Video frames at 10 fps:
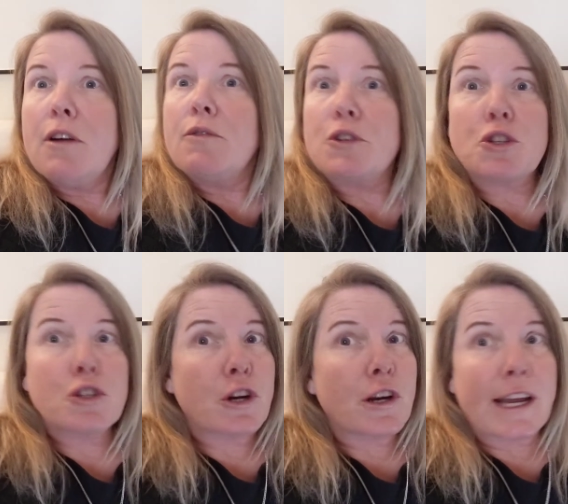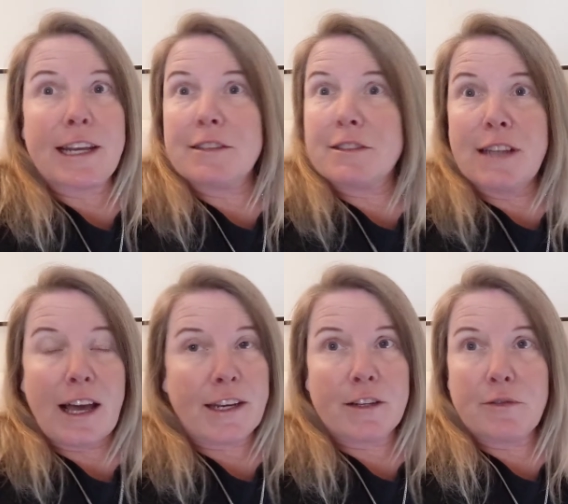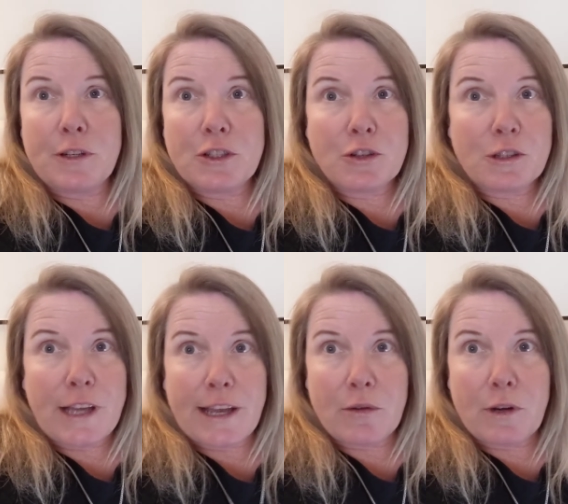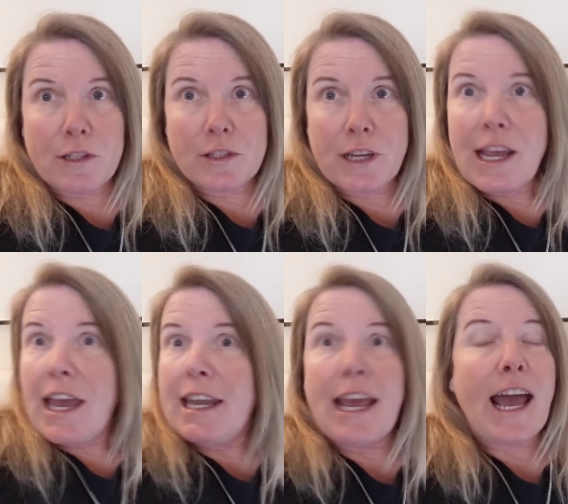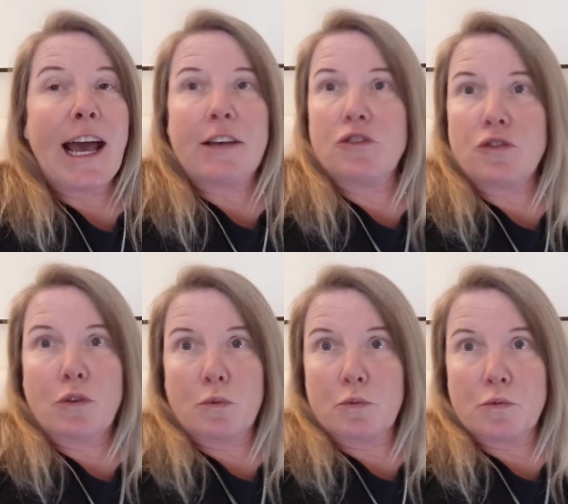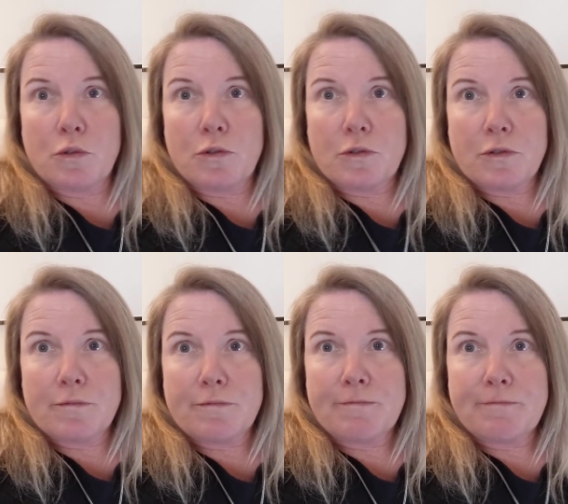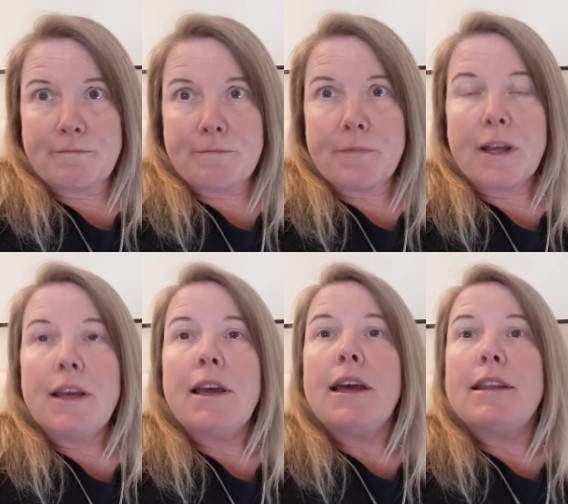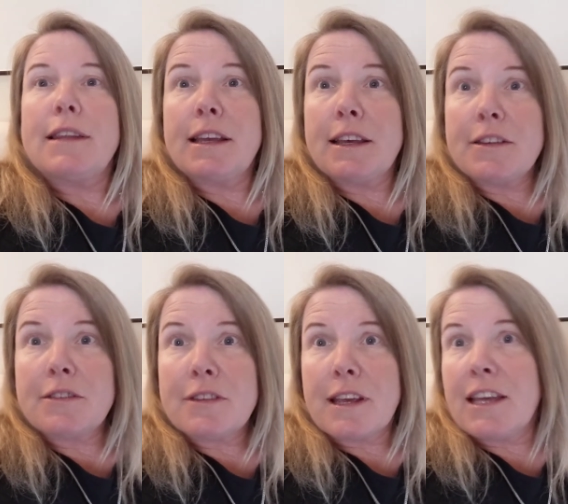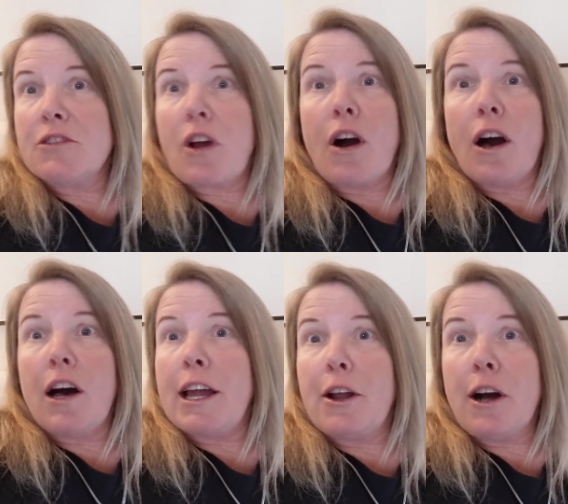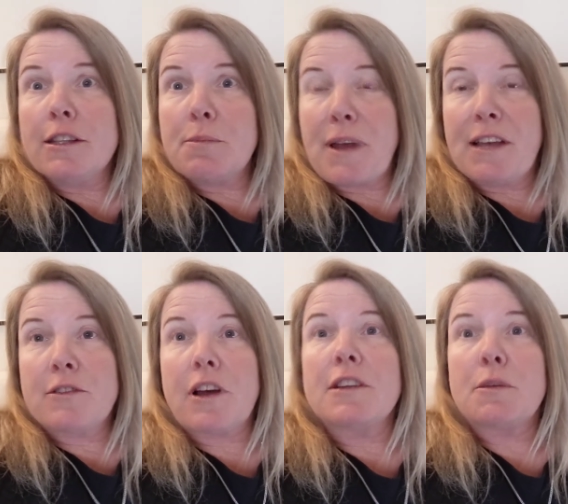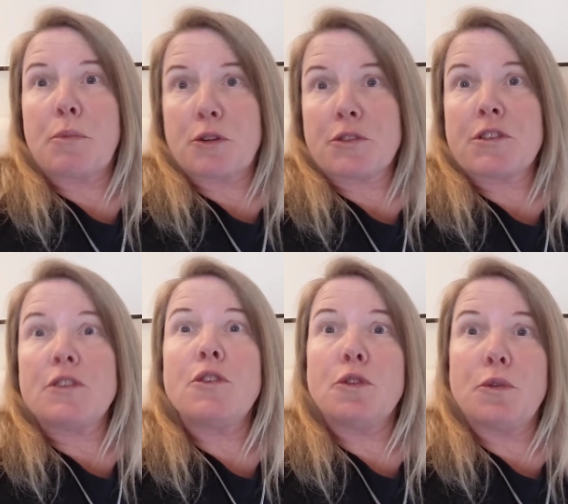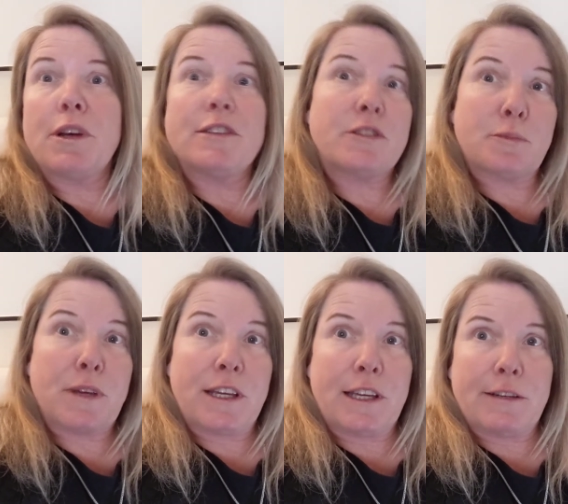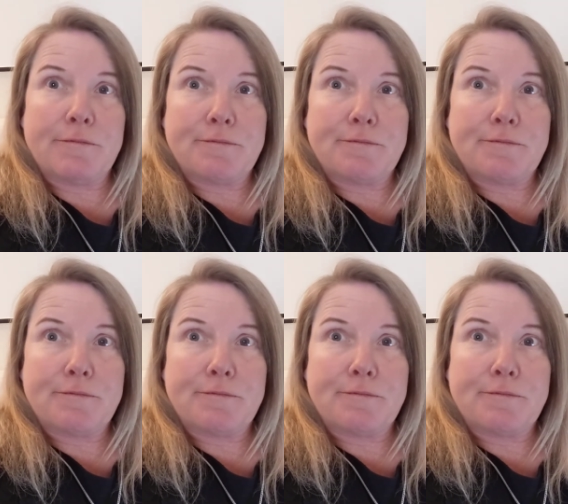For sure, it is not an official language and it has no rules. It all depends on the person who is speaking.